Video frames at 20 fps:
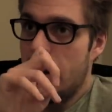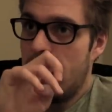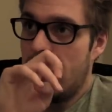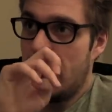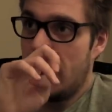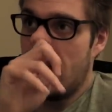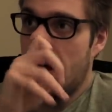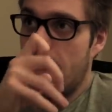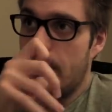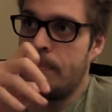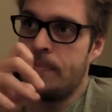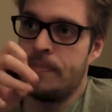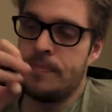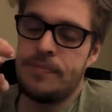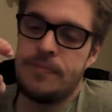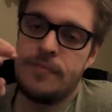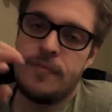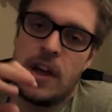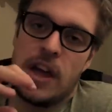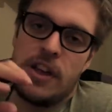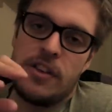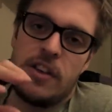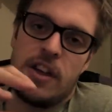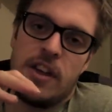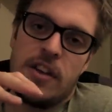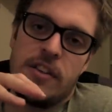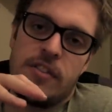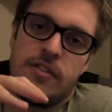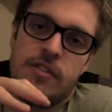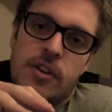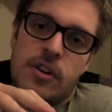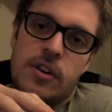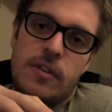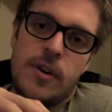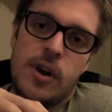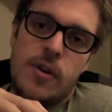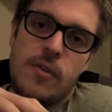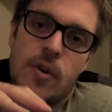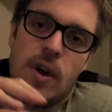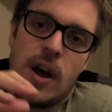um, a, a, sort of
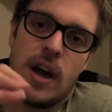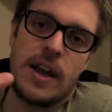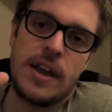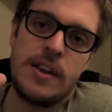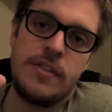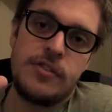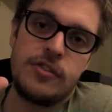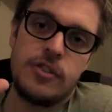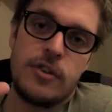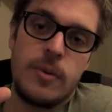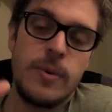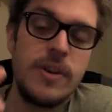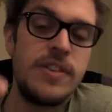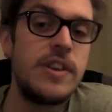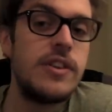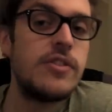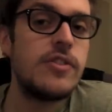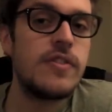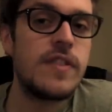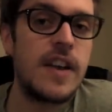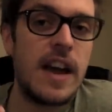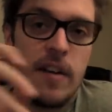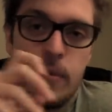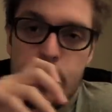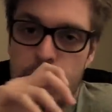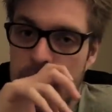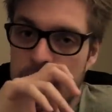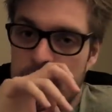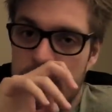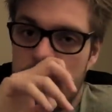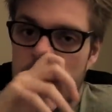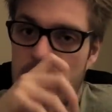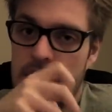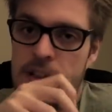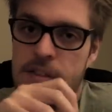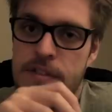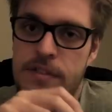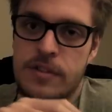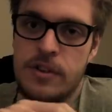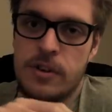overarching story, which it does have, but an
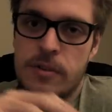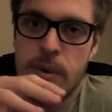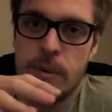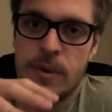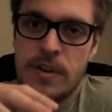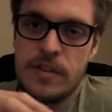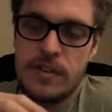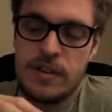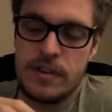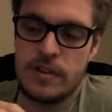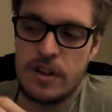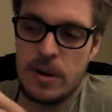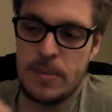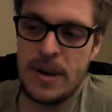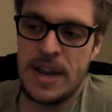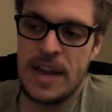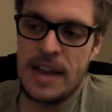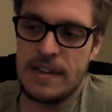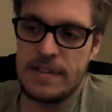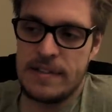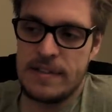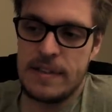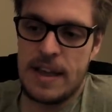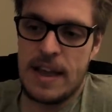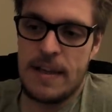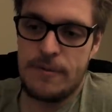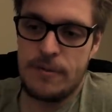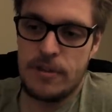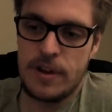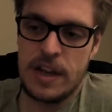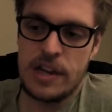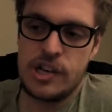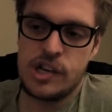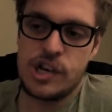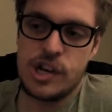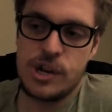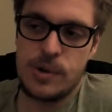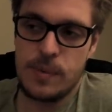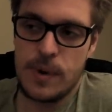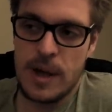overarching story which dominates every
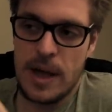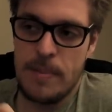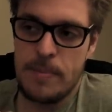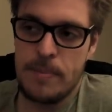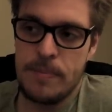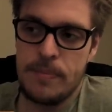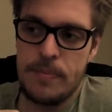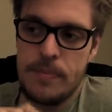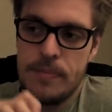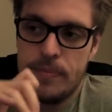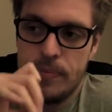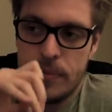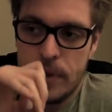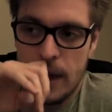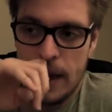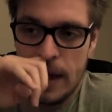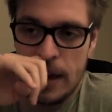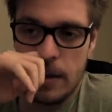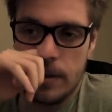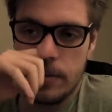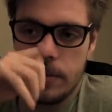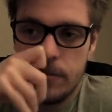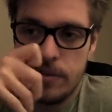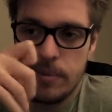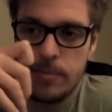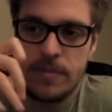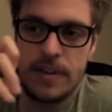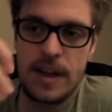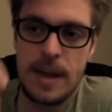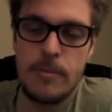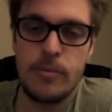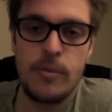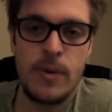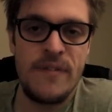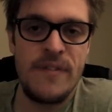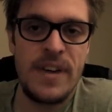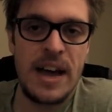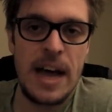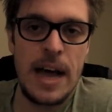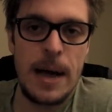issue. Um, it can sometimes,
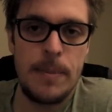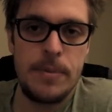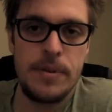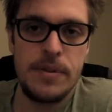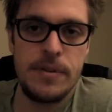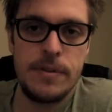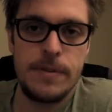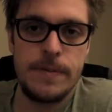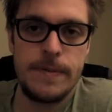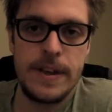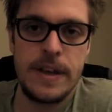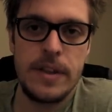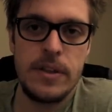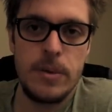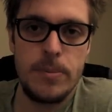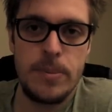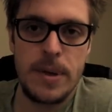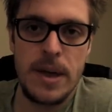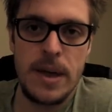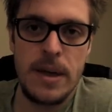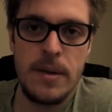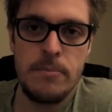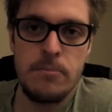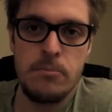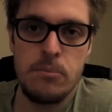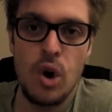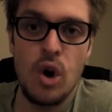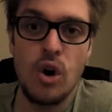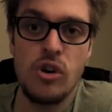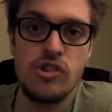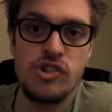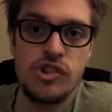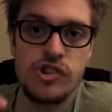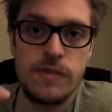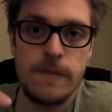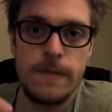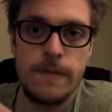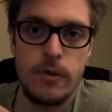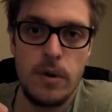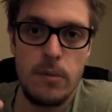when that happens, feel a bit much
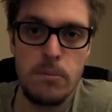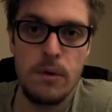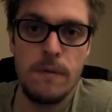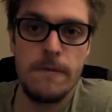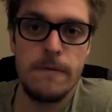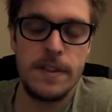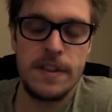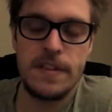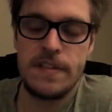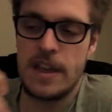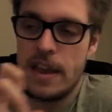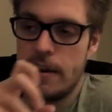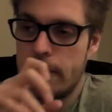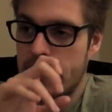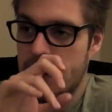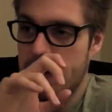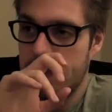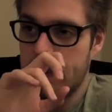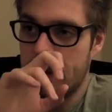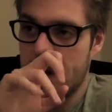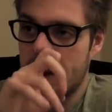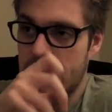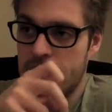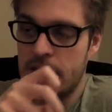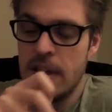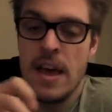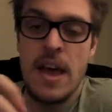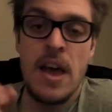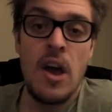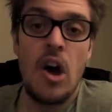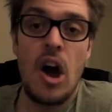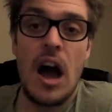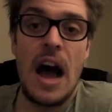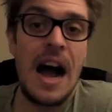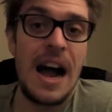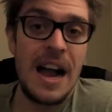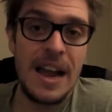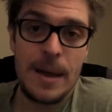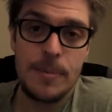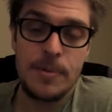for a monthly series because
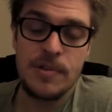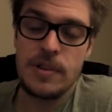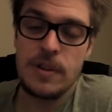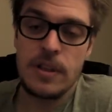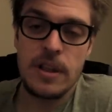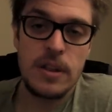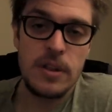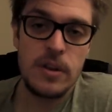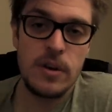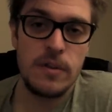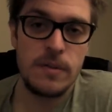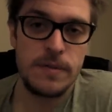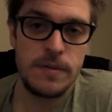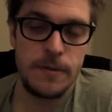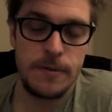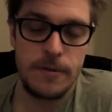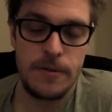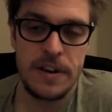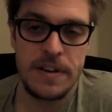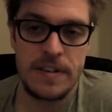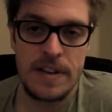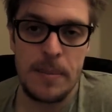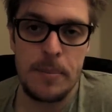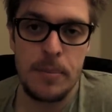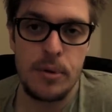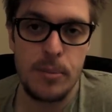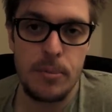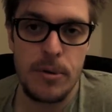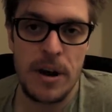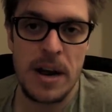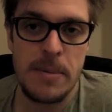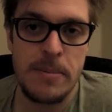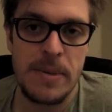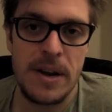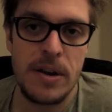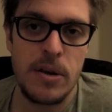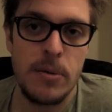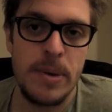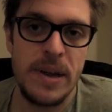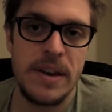I absolutely love, for example, Brian
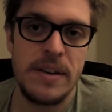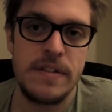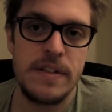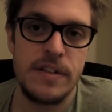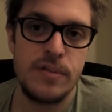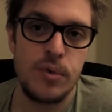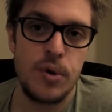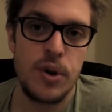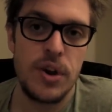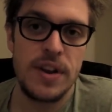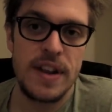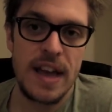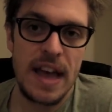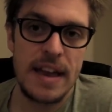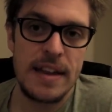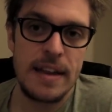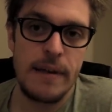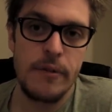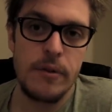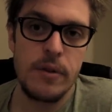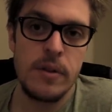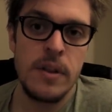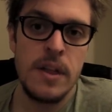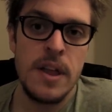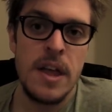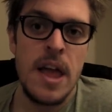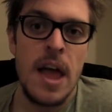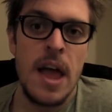Michael Bendis' run on Daredevil,